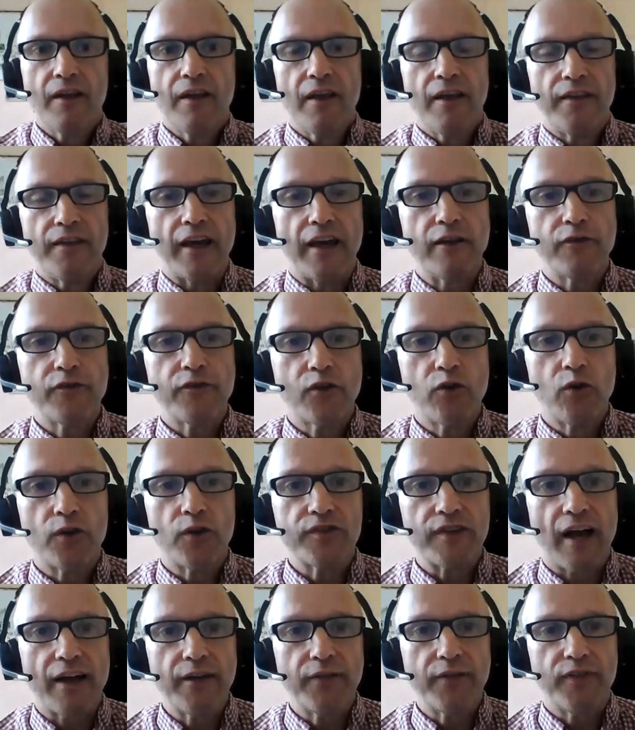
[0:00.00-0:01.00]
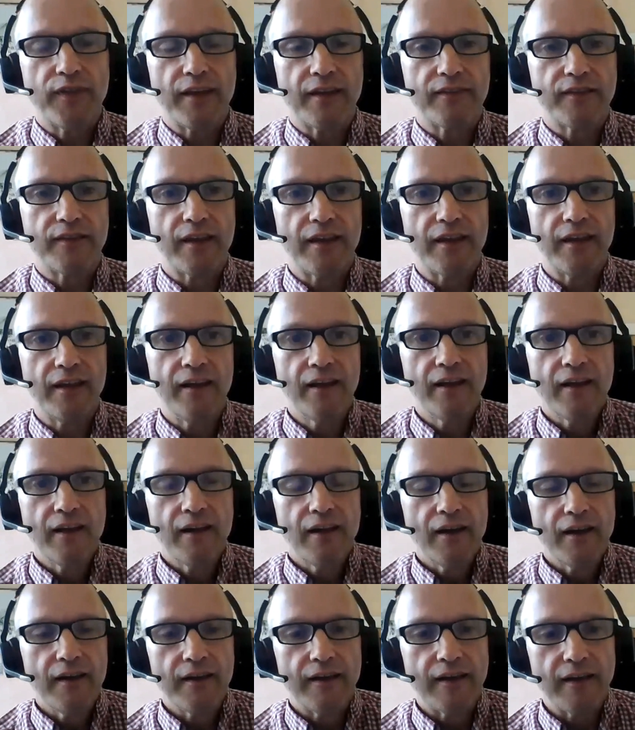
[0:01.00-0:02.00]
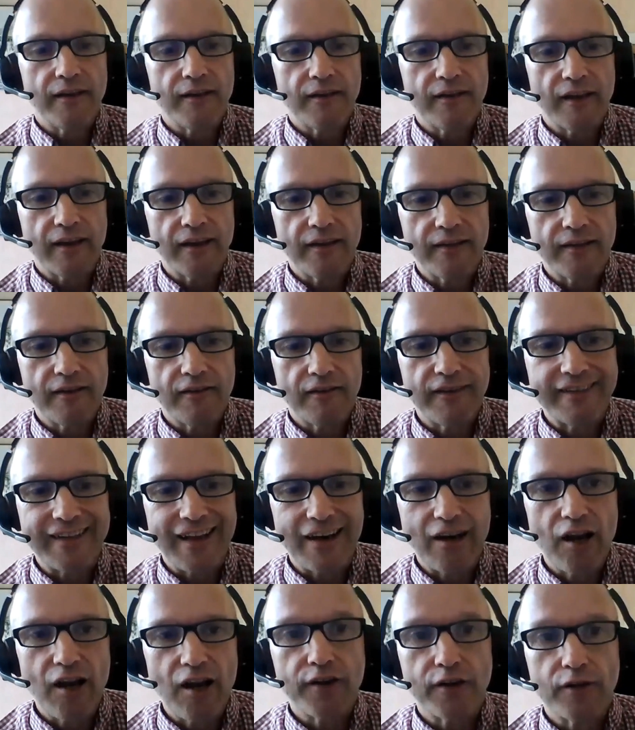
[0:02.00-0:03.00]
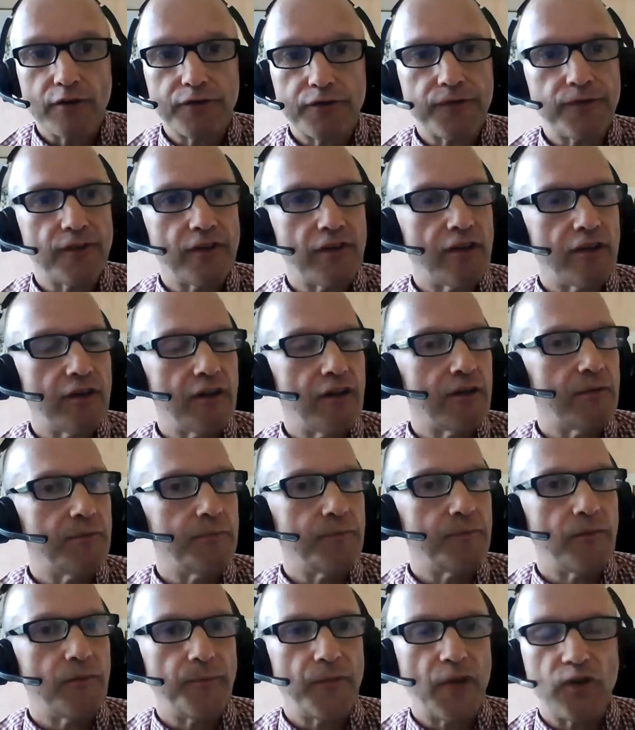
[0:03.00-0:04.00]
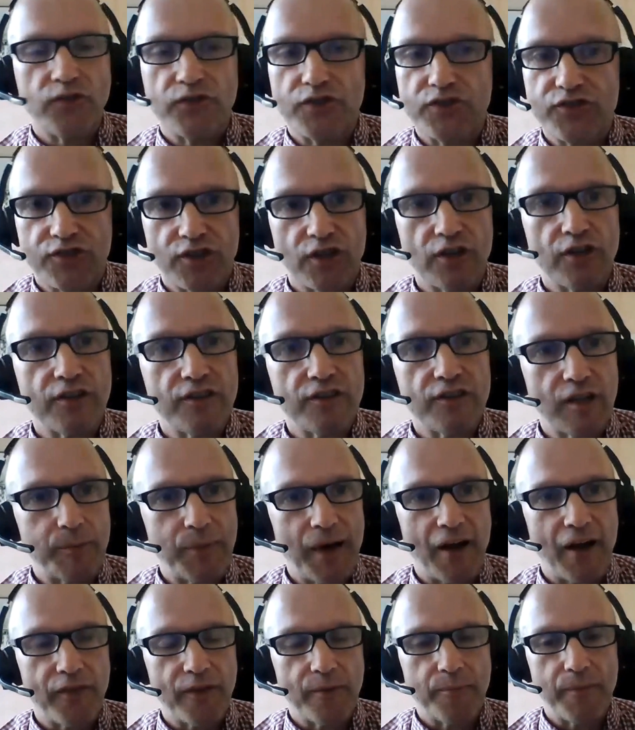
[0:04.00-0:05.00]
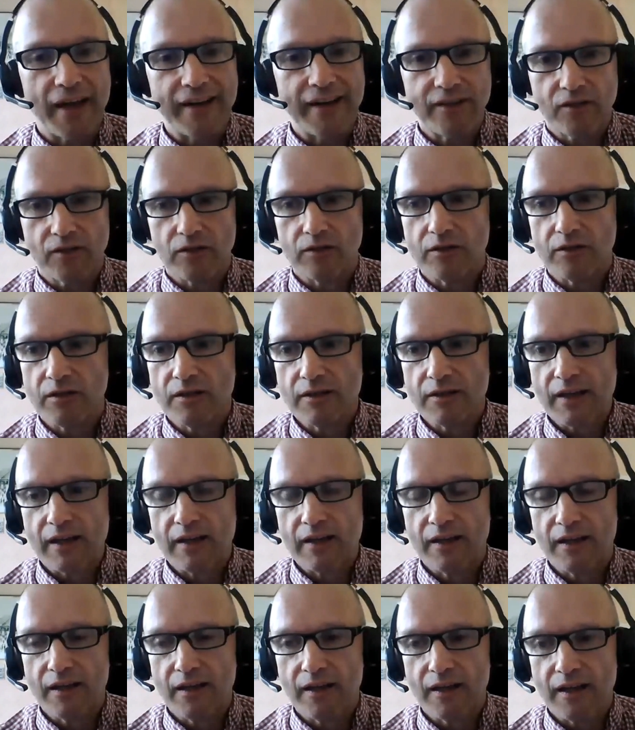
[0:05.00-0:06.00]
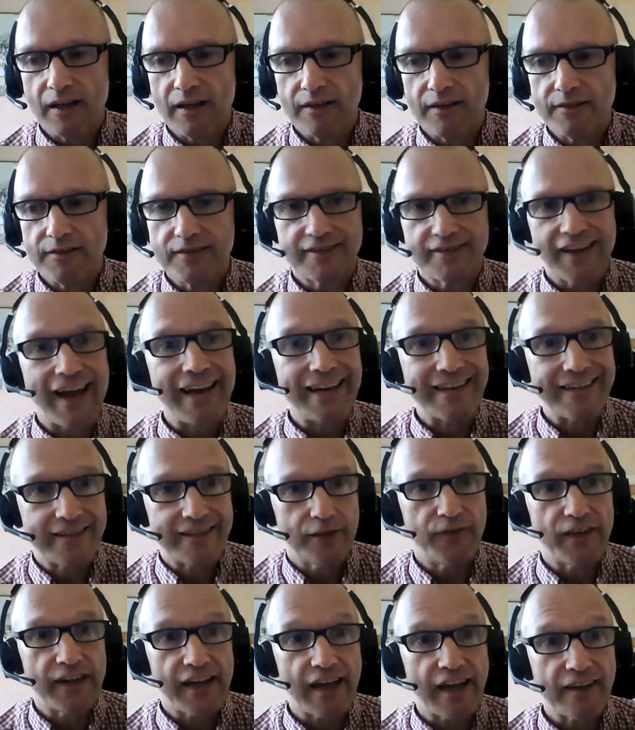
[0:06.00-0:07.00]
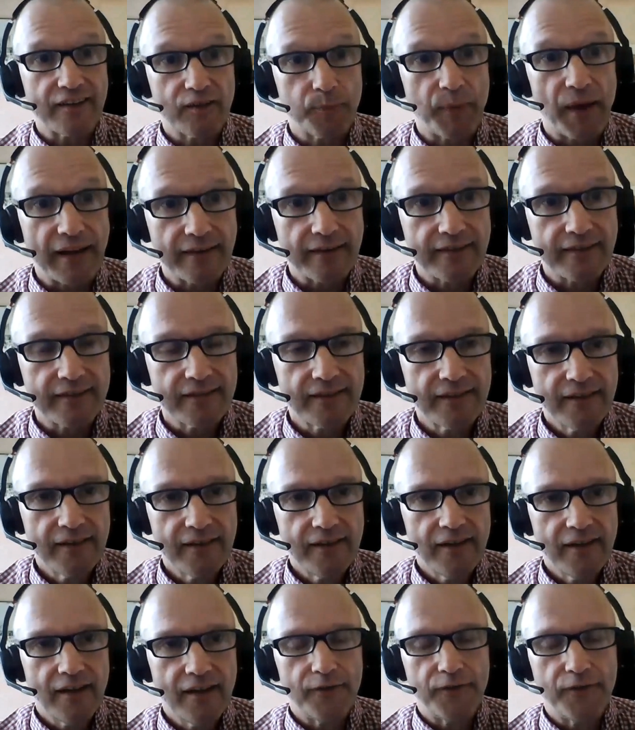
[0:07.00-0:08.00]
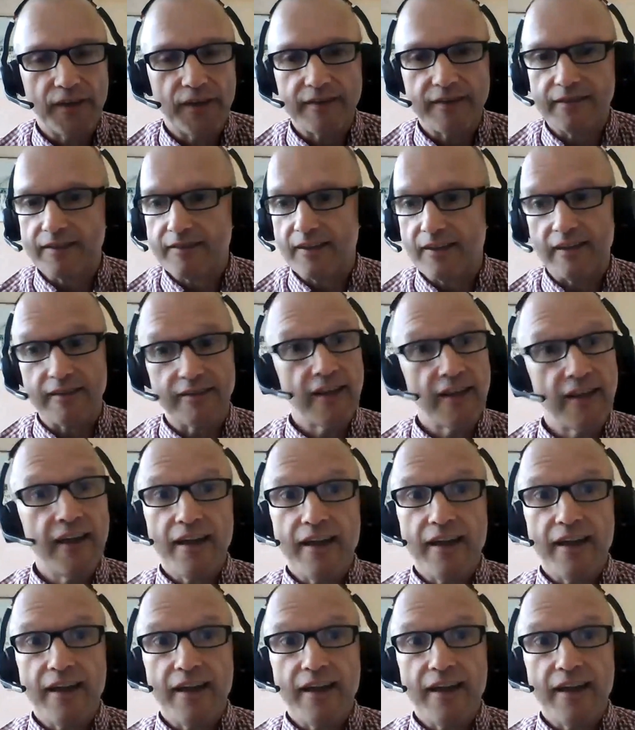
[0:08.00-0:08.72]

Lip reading: Then, of course, I think there is a lot of uncertainty about the medical and scientific aspects of this disease.